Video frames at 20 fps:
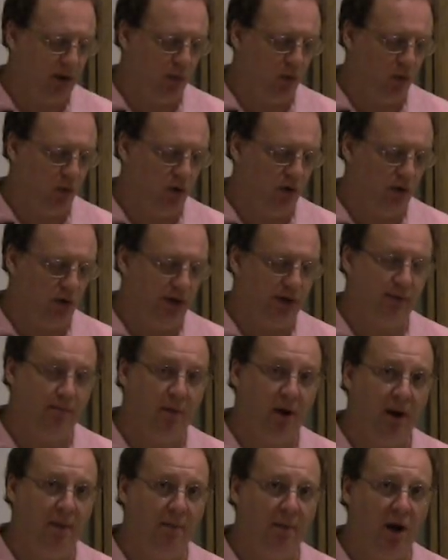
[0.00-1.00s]
world, in
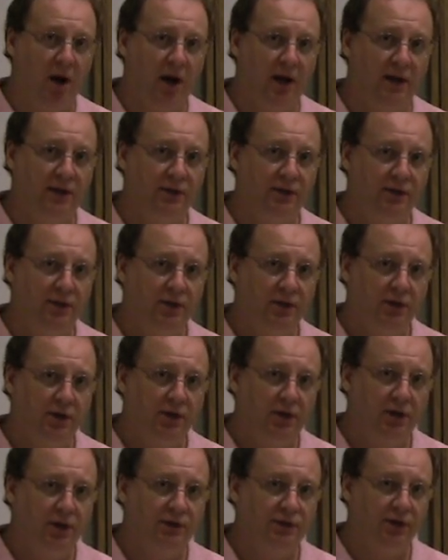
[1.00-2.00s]
my mind,
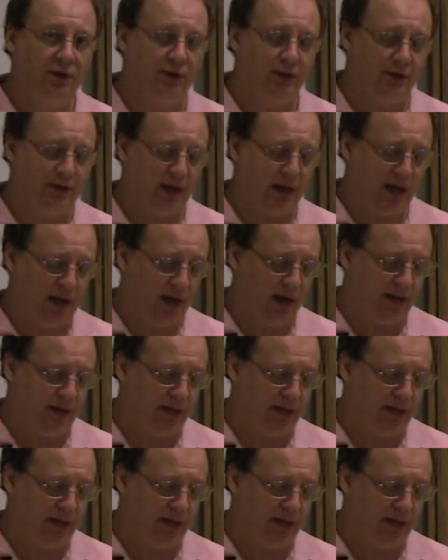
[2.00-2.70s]
until the day I